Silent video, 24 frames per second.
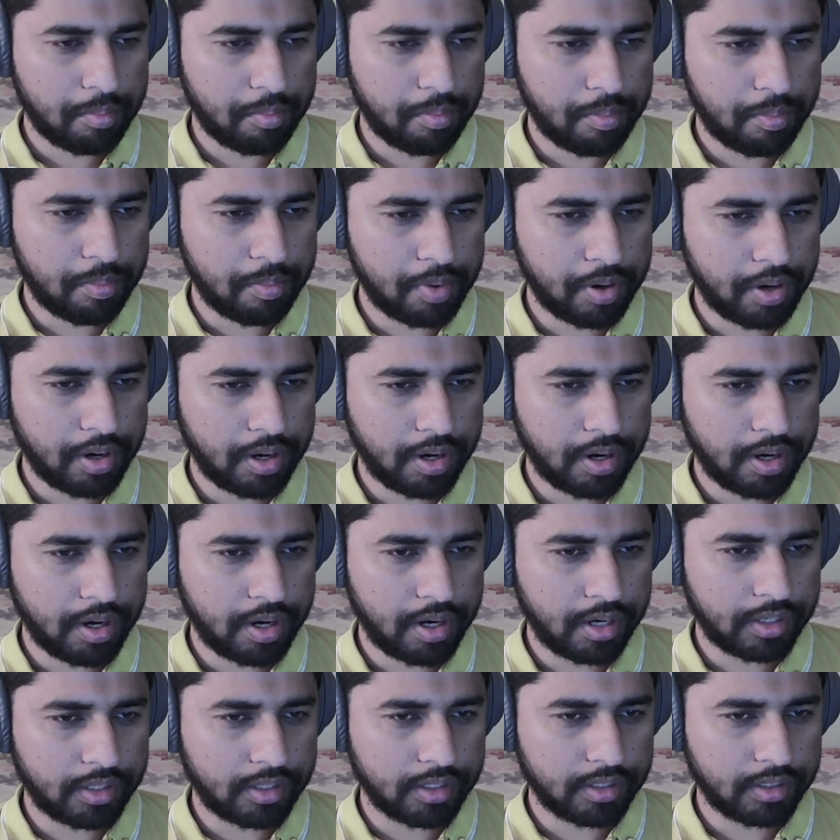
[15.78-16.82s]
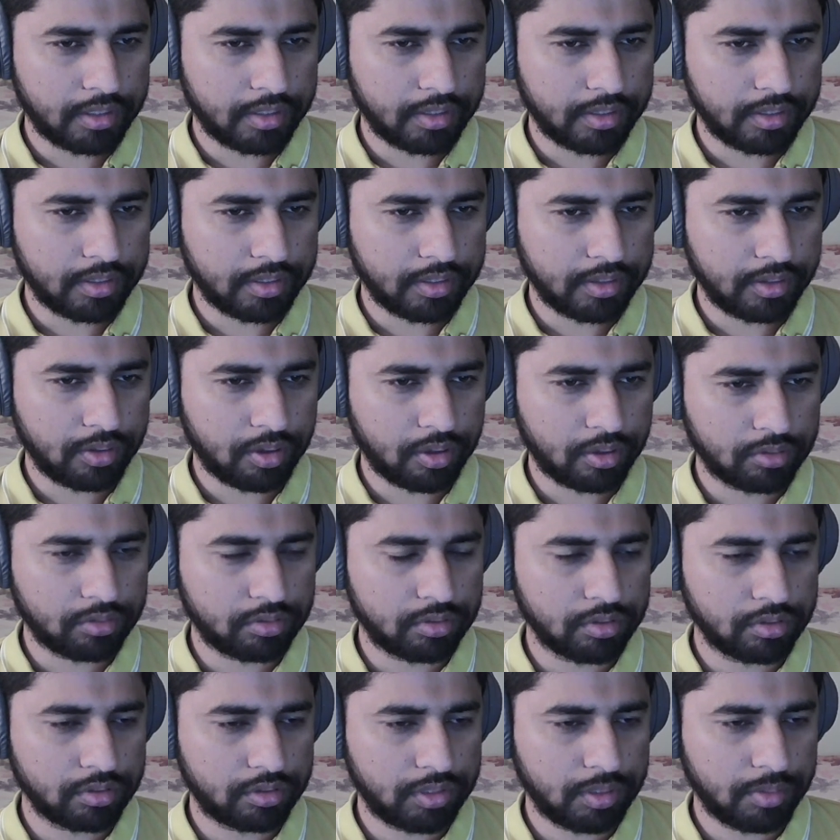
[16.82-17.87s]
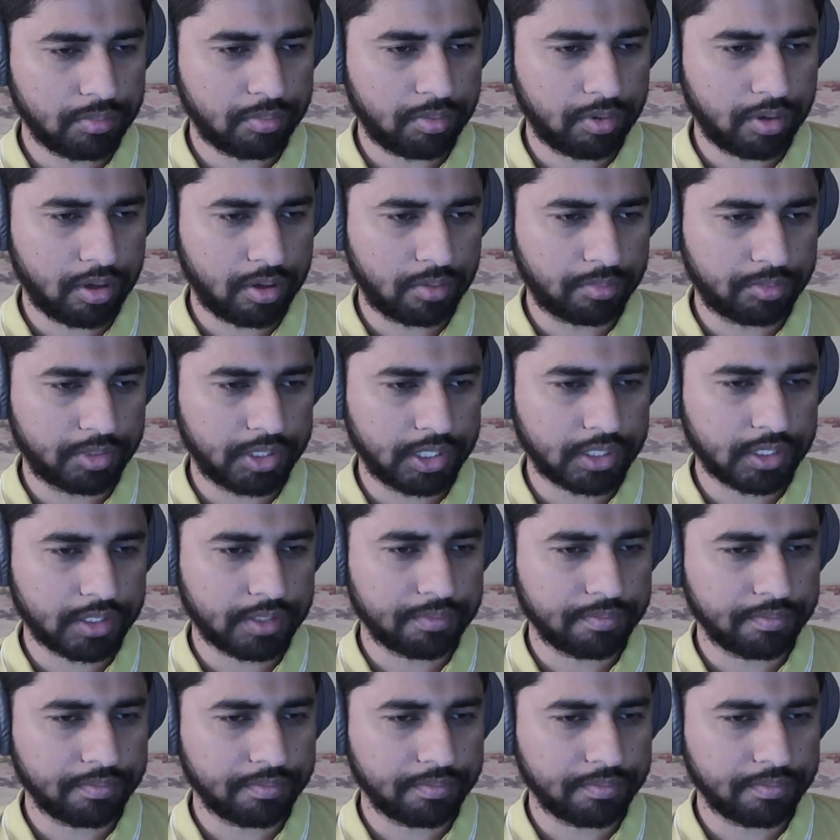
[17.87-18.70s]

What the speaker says: but not so simple object.